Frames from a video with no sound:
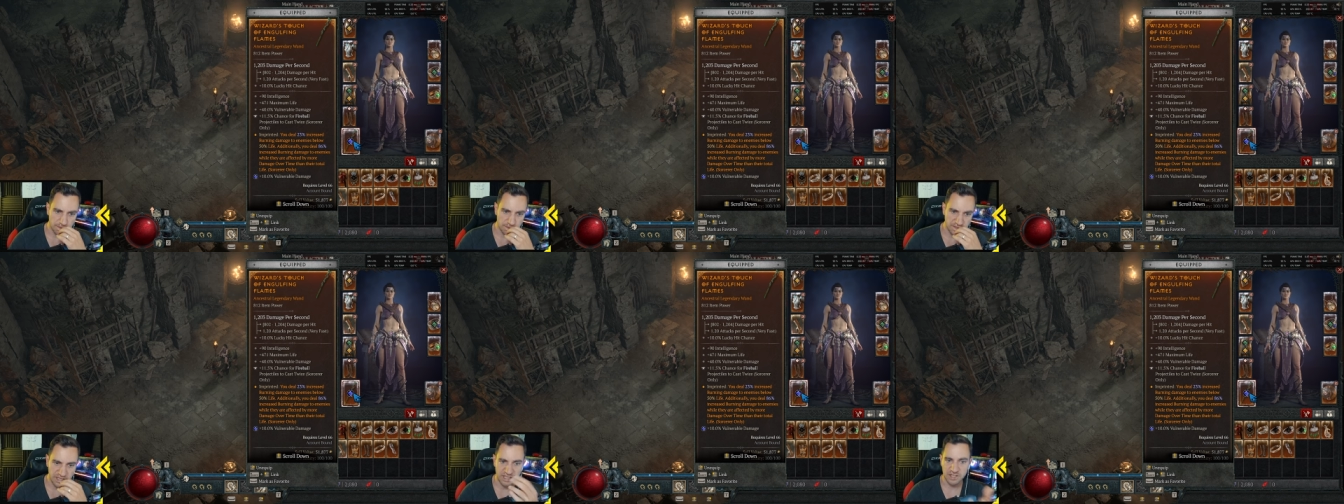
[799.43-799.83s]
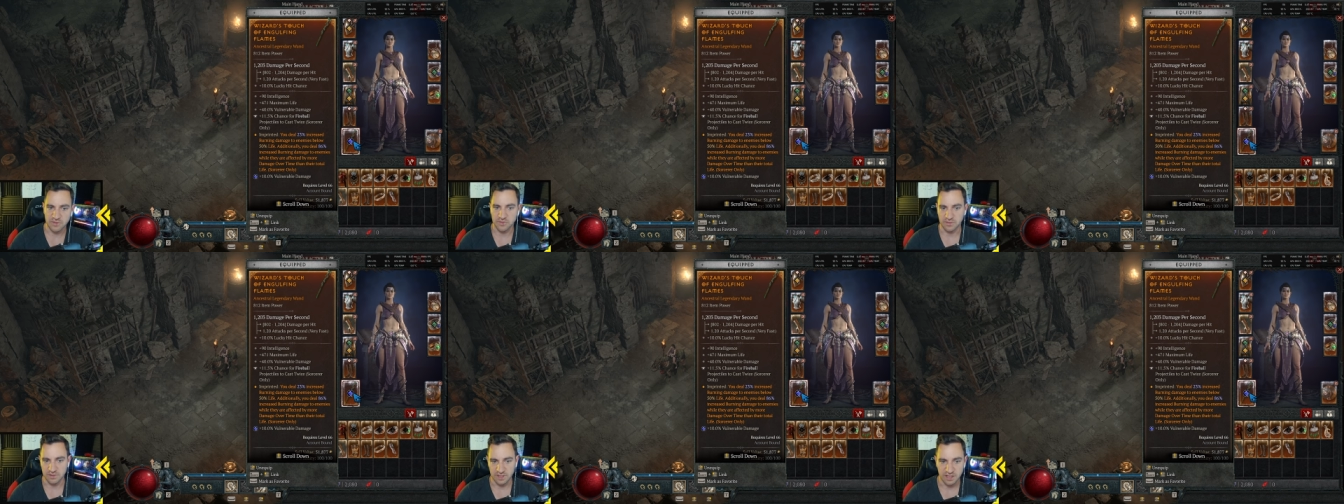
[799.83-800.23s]
Yeah, this
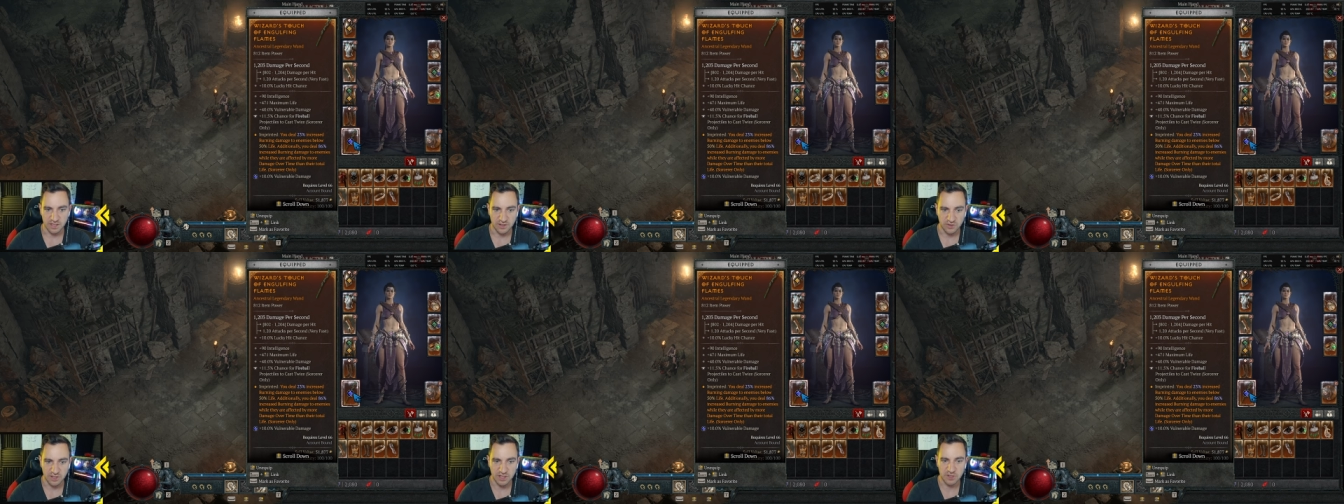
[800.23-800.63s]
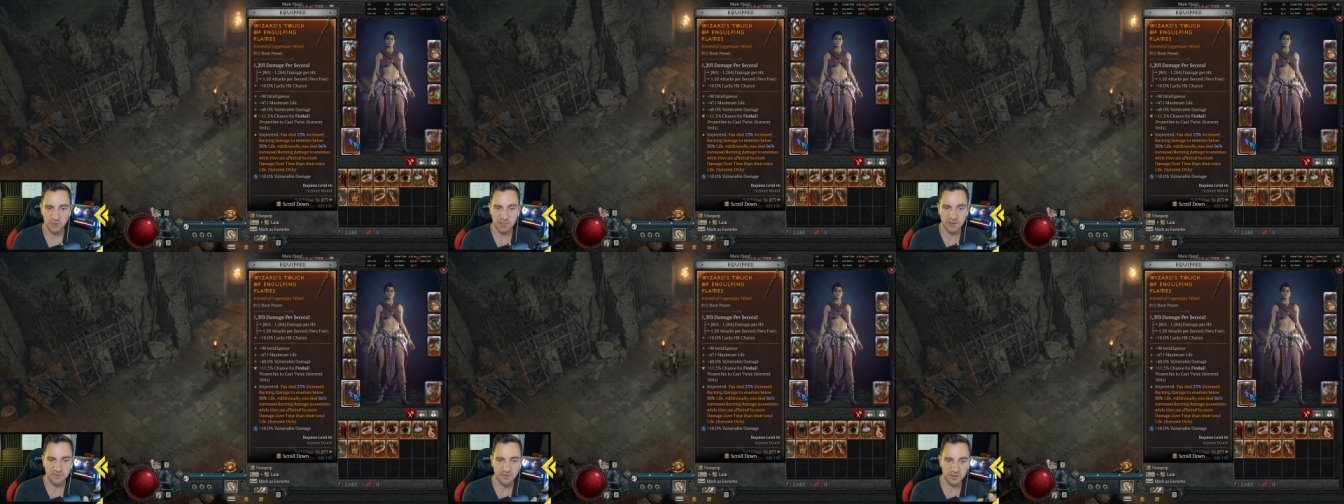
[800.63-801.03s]
one. Yeah, you deal
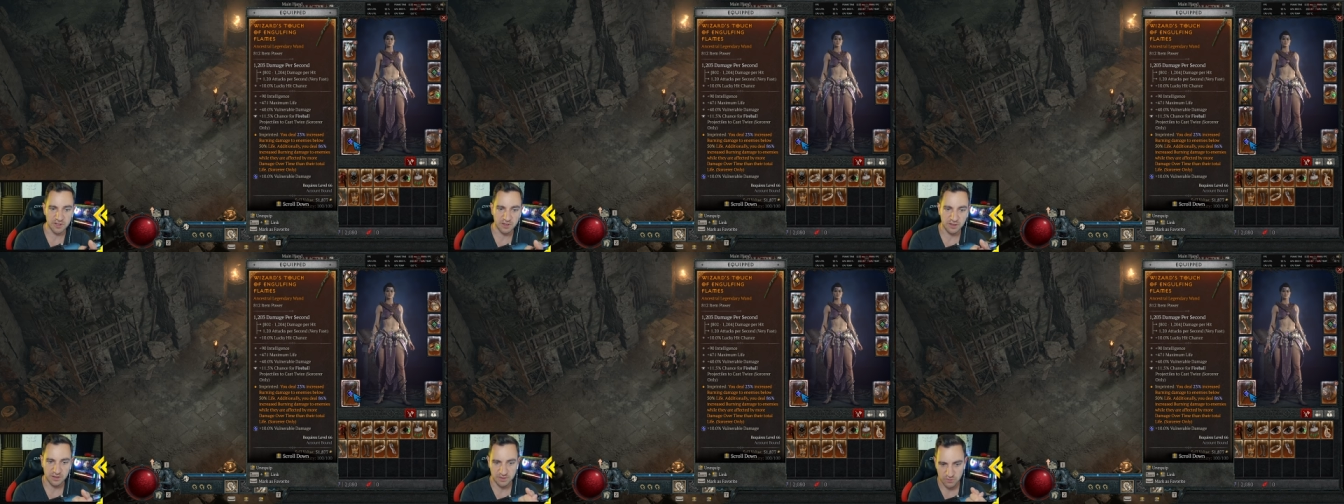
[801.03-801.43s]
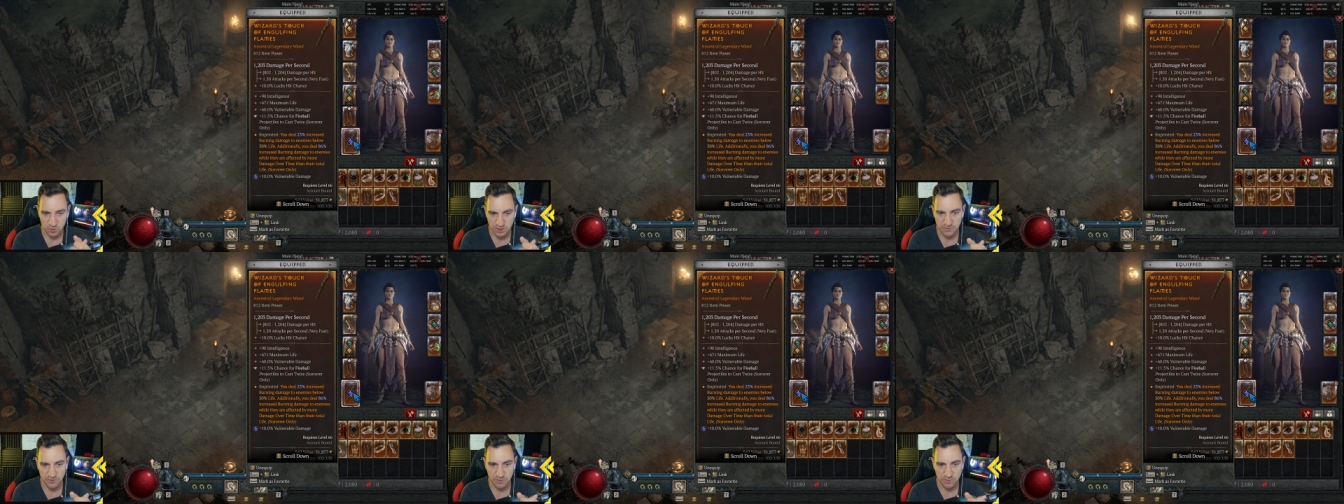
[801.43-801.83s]
twenty-four,
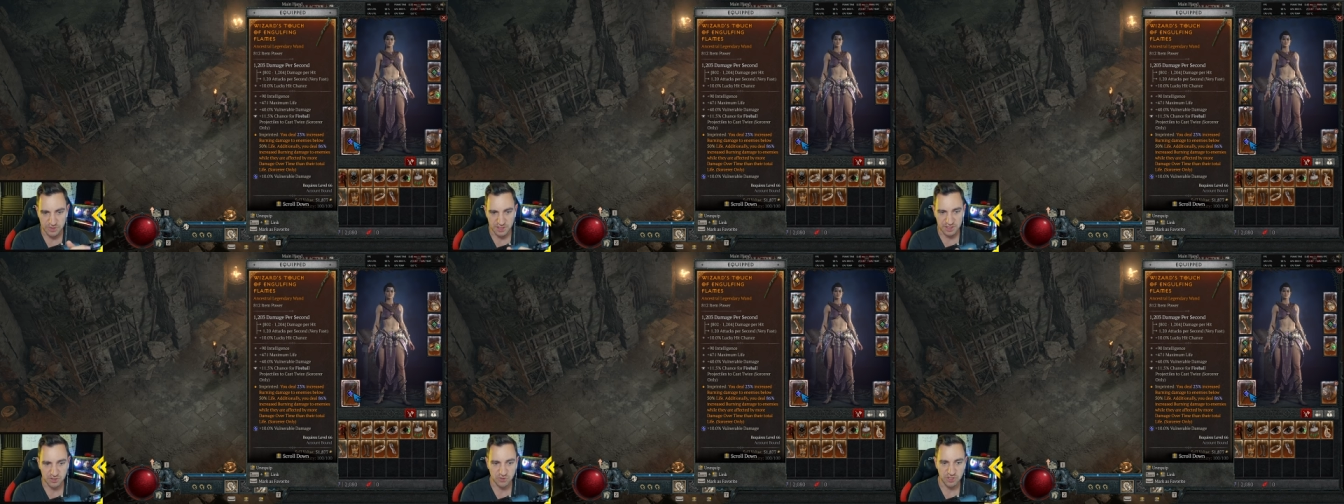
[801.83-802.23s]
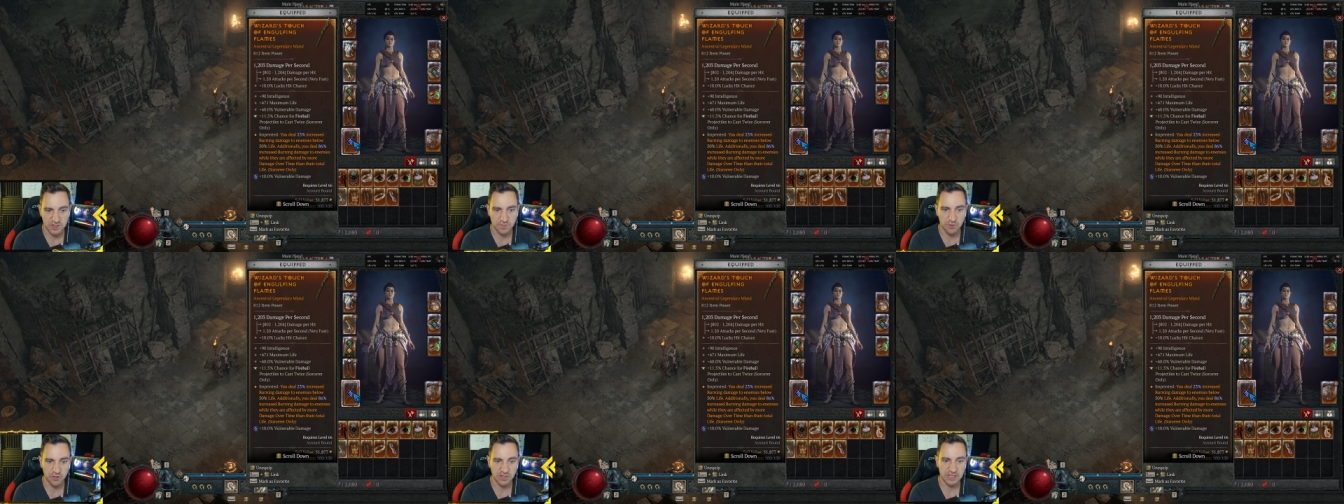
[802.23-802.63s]
twenty-three percent increased
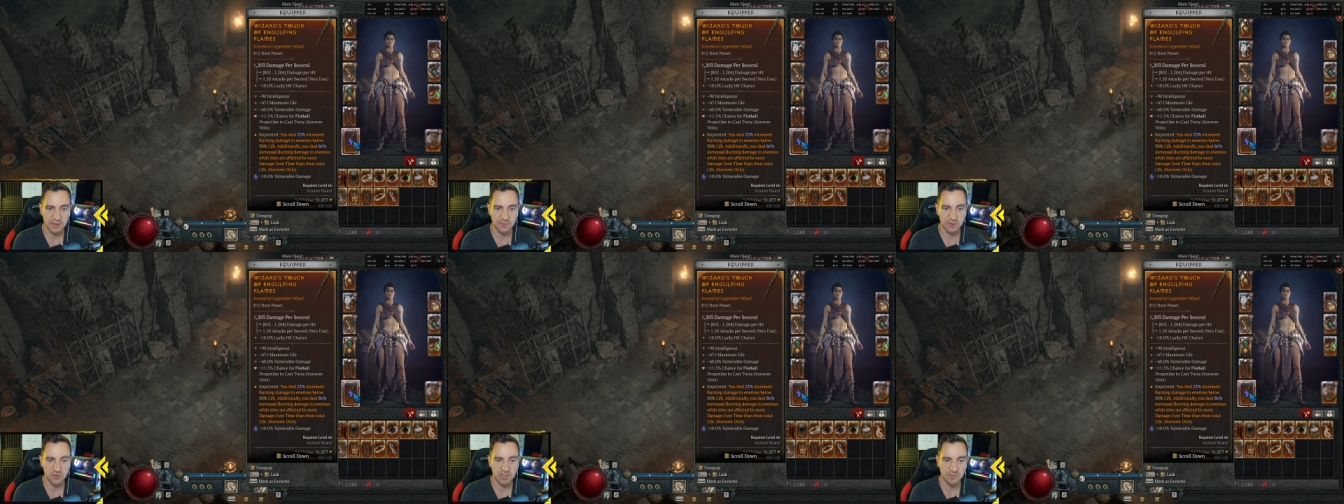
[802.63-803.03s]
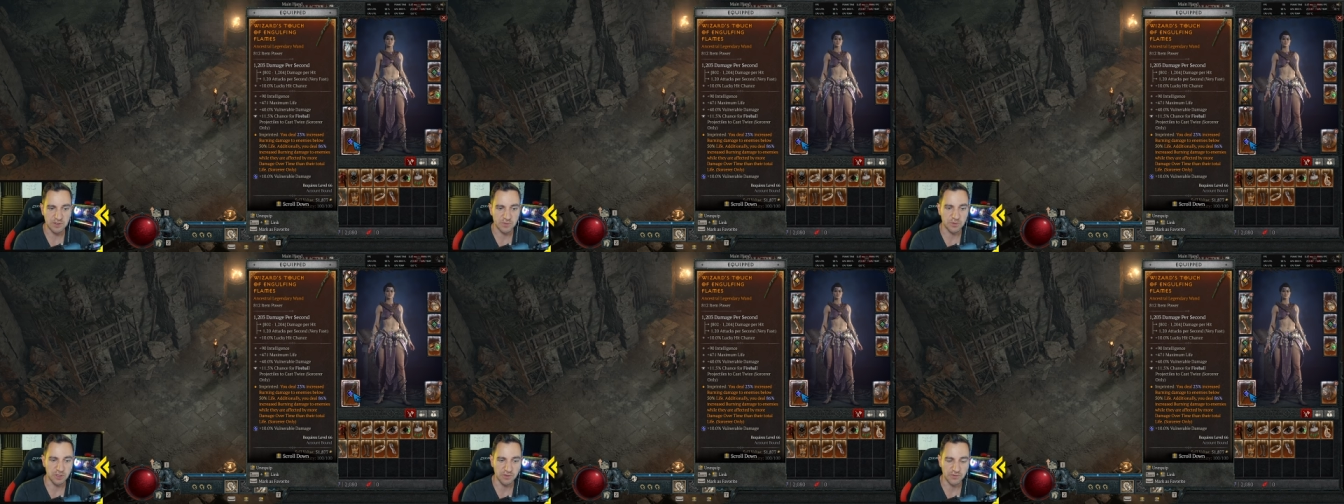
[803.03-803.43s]
burning damage to enemies
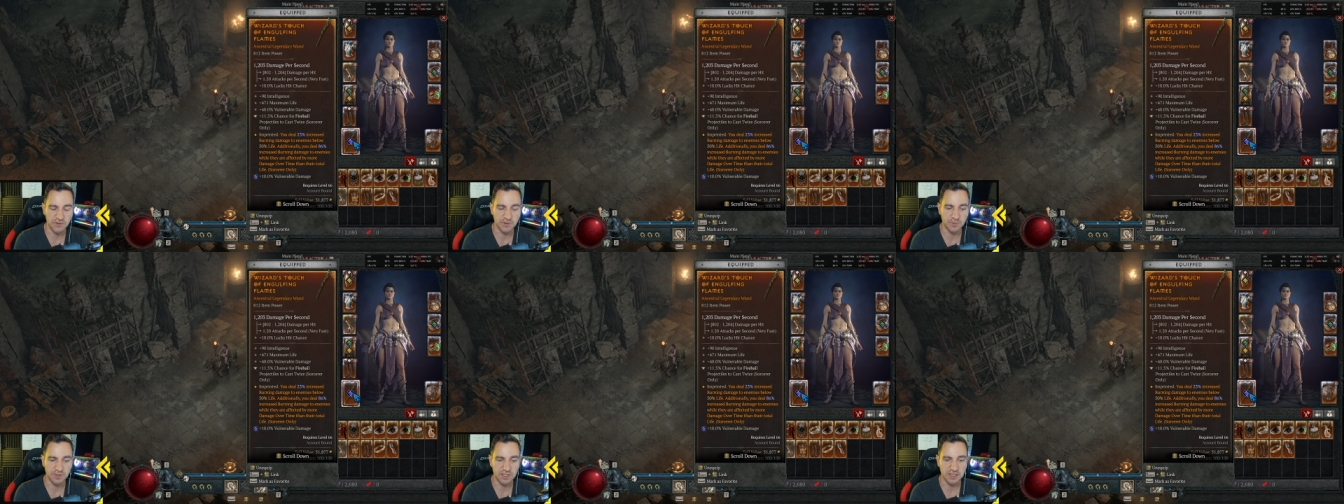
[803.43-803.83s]
below fifty percent